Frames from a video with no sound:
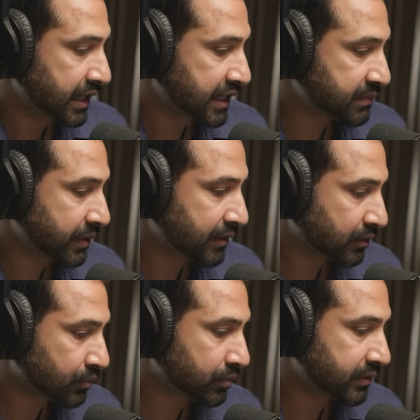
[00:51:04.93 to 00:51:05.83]
Ismail
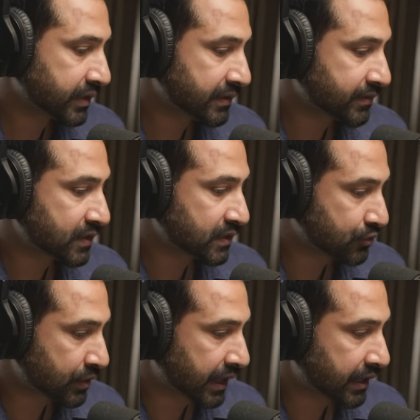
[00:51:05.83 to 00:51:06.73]
al-Ghul, 31st of
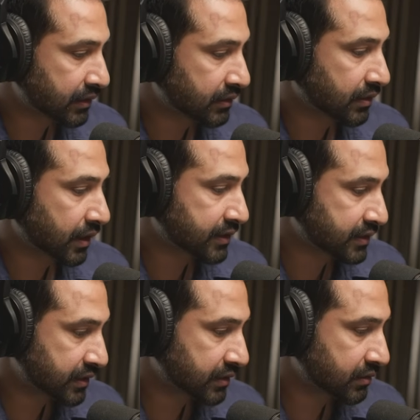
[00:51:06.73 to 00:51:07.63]
July
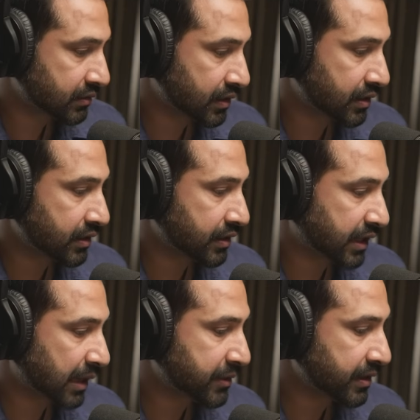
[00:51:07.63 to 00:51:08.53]
last year.
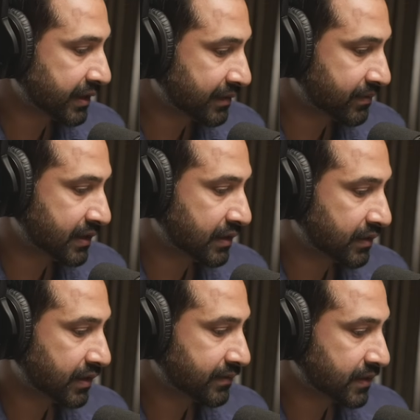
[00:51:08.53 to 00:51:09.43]
Rami al-Rifi,
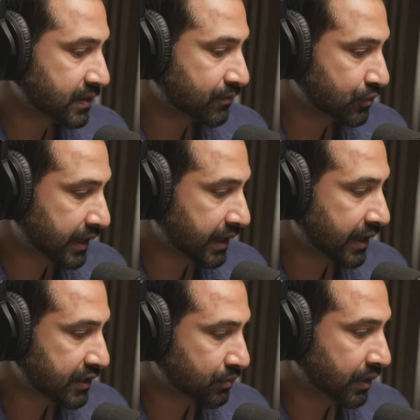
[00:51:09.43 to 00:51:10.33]
31st of July
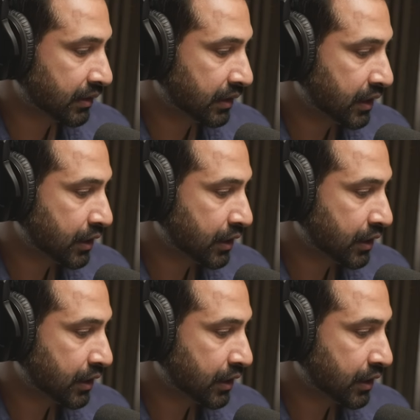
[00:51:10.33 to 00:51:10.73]
as well.